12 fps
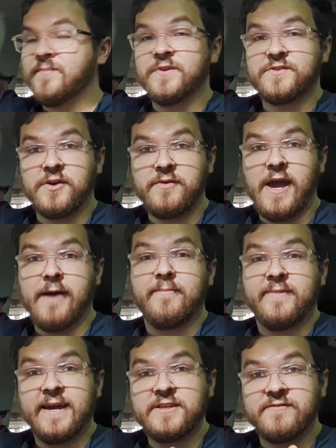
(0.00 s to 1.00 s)
So yeah,
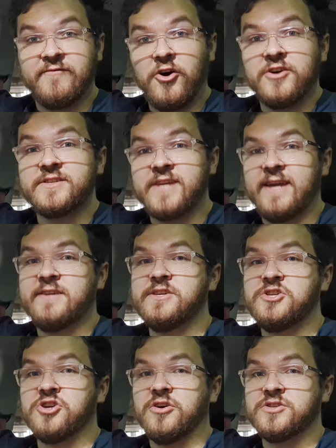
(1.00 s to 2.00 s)
that's fast
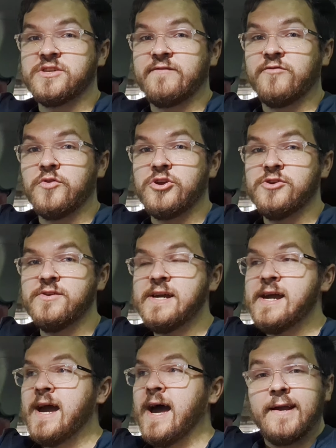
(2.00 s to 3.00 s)
AC charging for you.
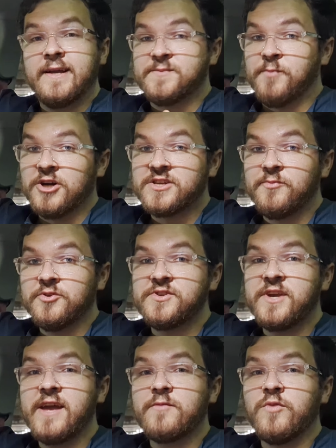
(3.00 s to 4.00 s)
It's possible
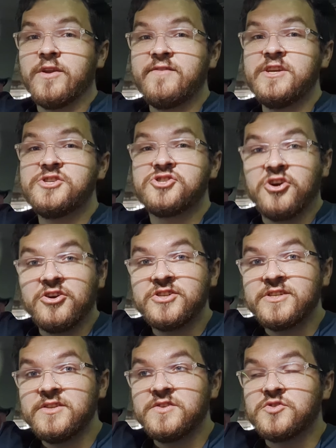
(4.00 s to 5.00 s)
to get one of these
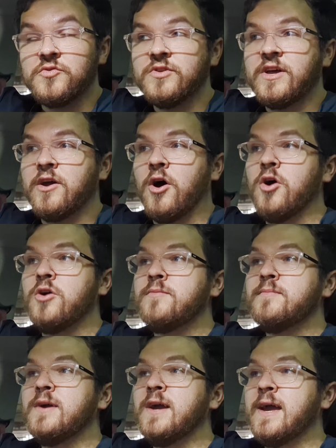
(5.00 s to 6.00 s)
chargers installed at
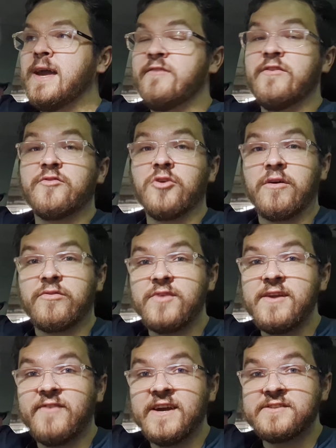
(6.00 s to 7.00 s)
home. If you've got a
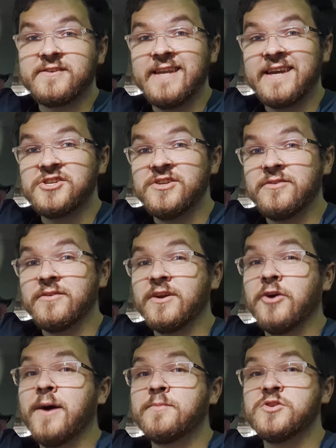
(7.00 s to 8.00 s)
3-phase connection, you can
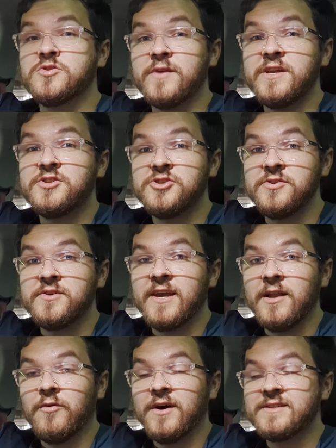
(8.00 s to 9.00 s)
go up to 22
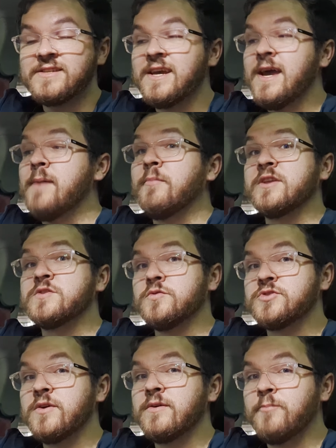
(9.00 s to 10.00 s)
kilowatts, but it's
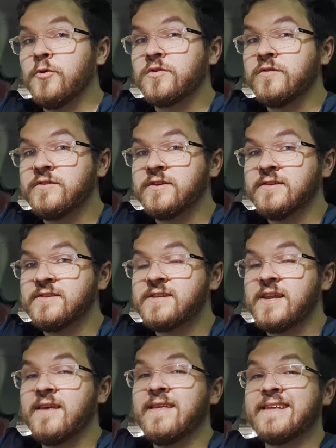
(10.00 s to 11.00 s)
also important to
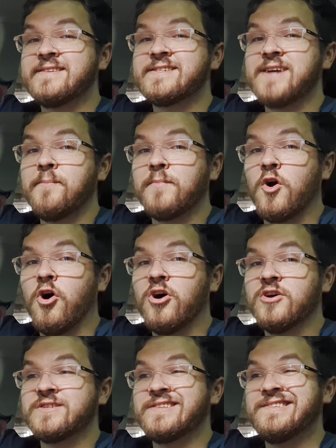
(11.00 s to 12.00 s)
consider that some
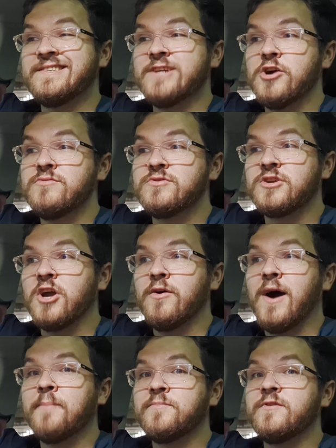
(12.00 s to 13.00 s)
cars don't go
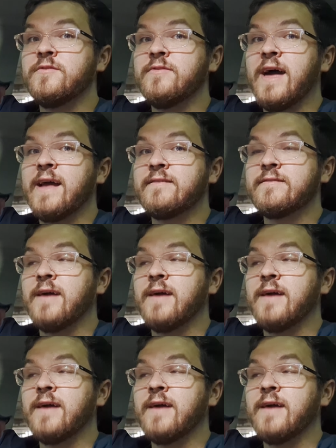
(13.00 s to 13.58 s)
up to that